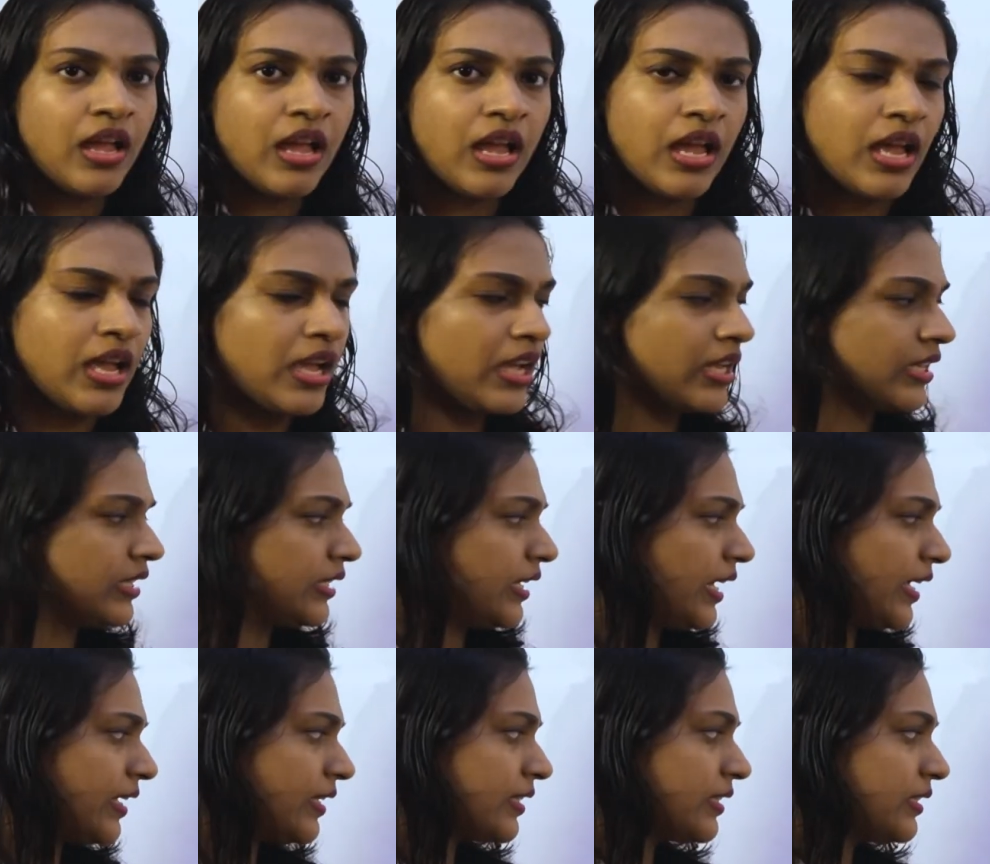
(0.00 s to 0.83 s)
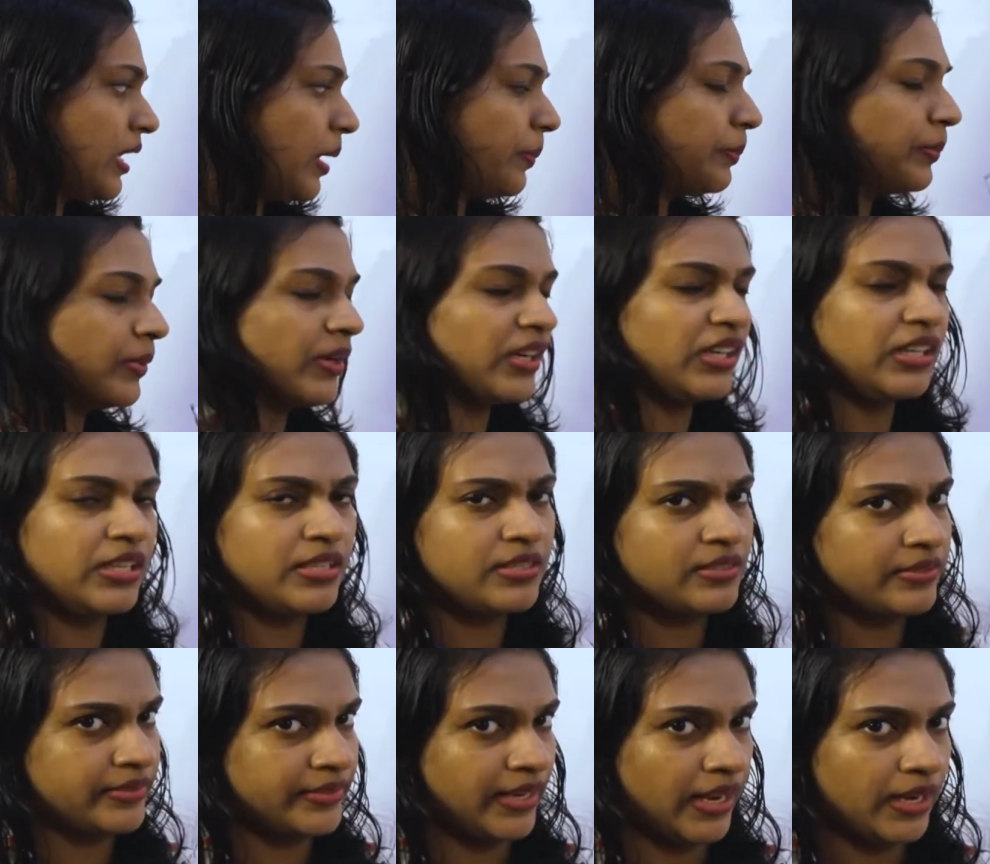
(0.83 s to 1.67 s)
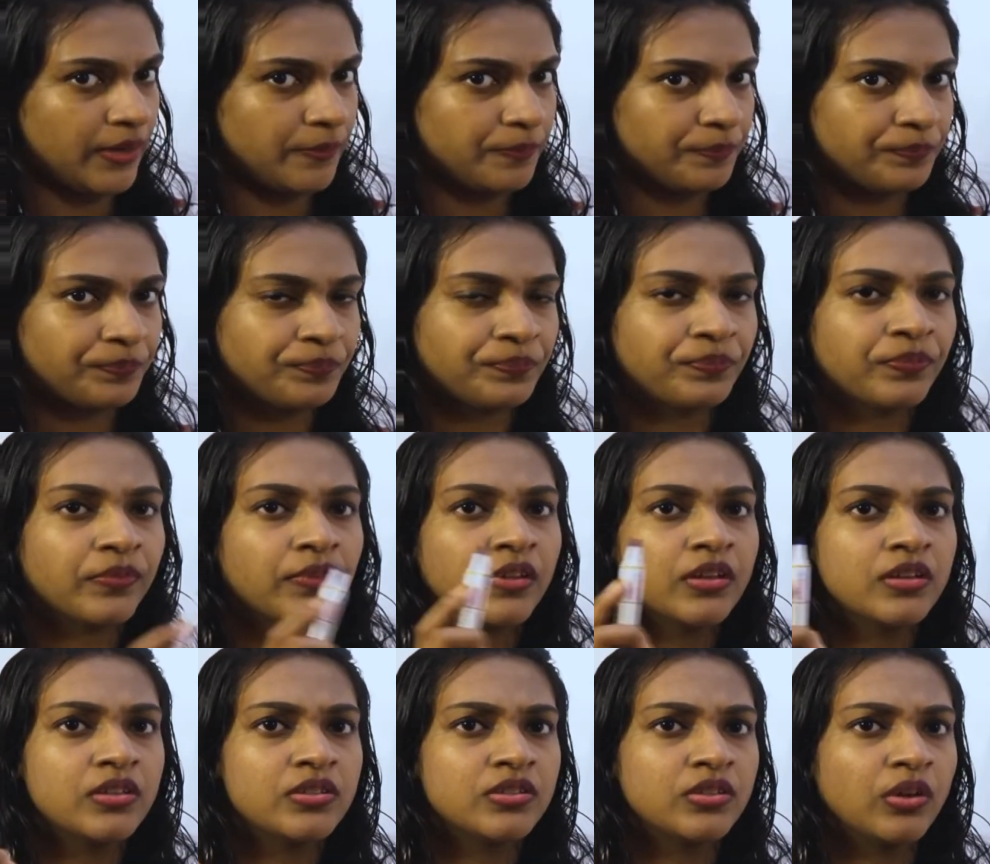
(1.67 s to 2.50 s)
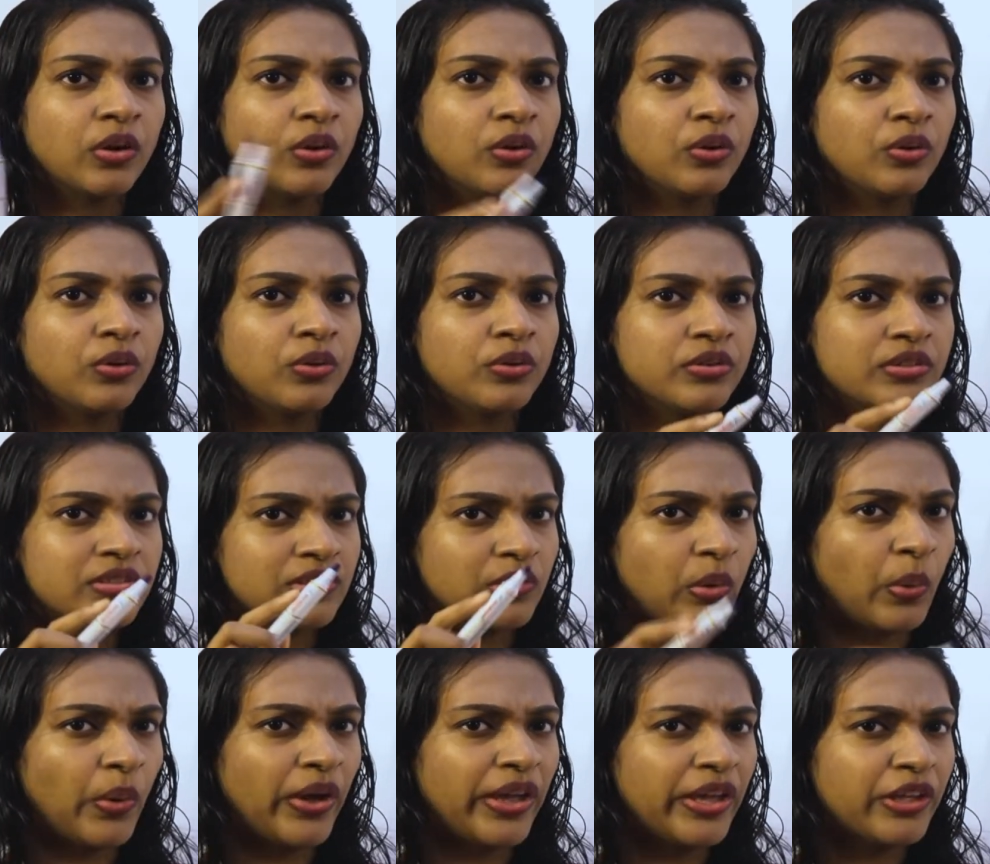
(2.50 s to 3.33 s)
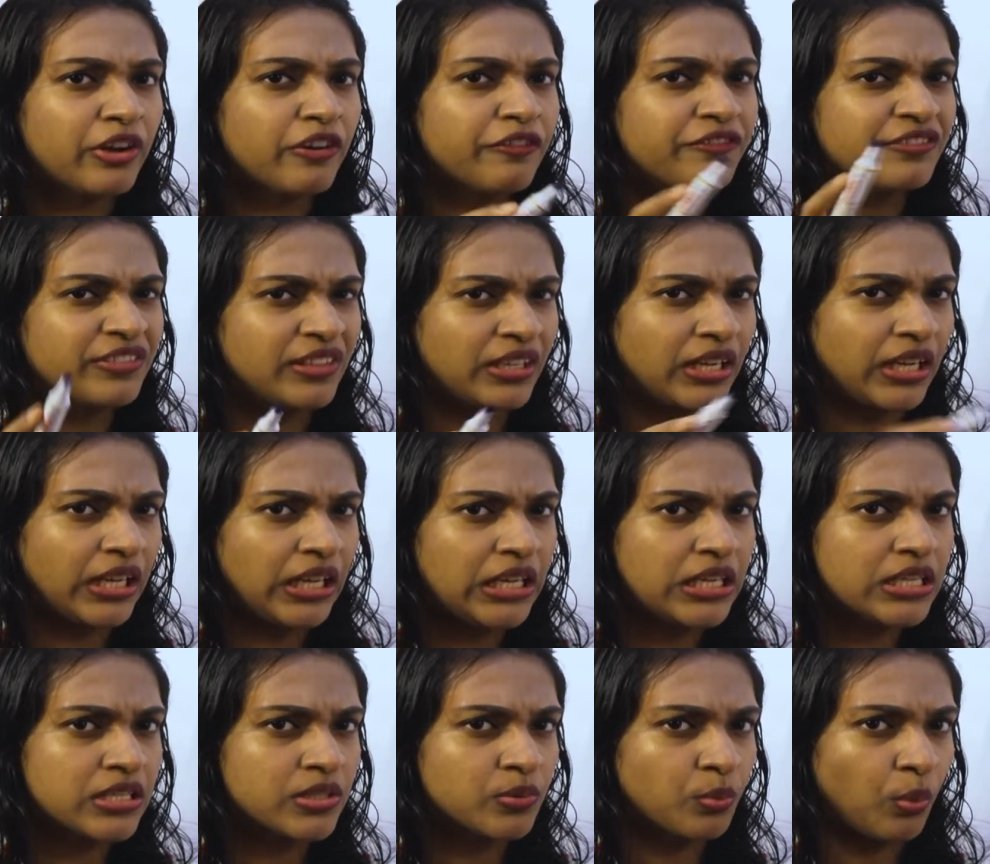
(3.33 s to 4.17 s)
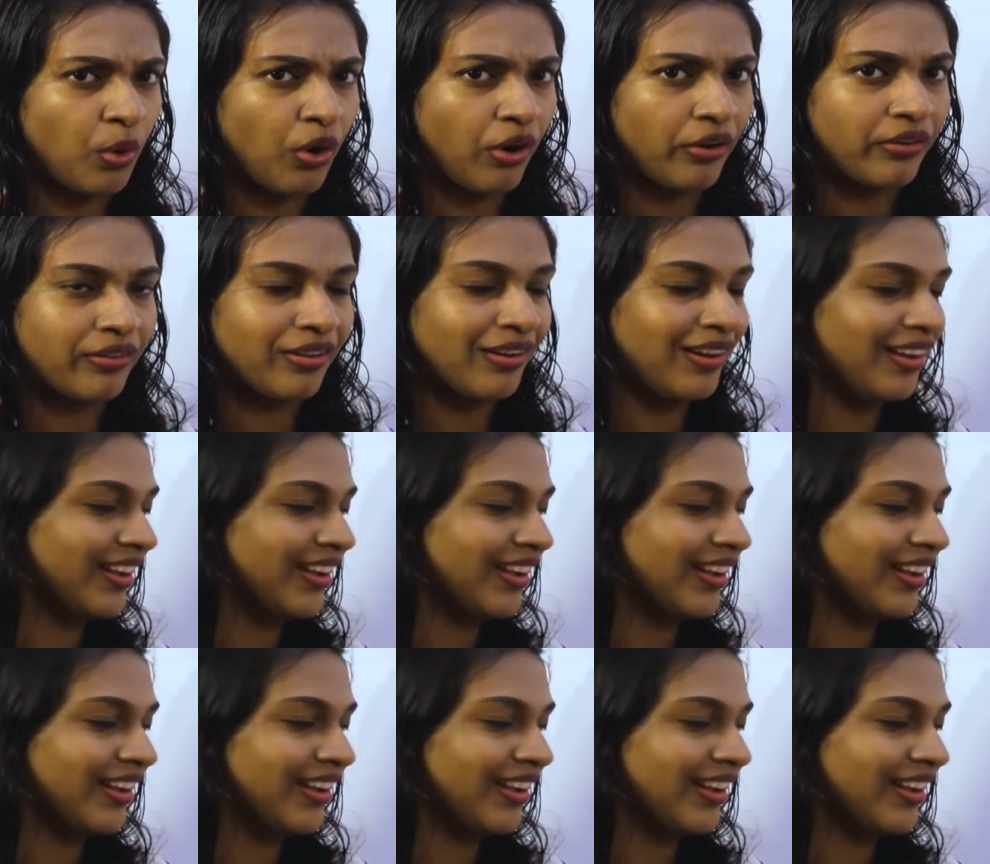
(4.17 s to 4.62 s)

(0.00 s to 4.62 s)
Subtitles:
And next number is 10. So square of 3 is what?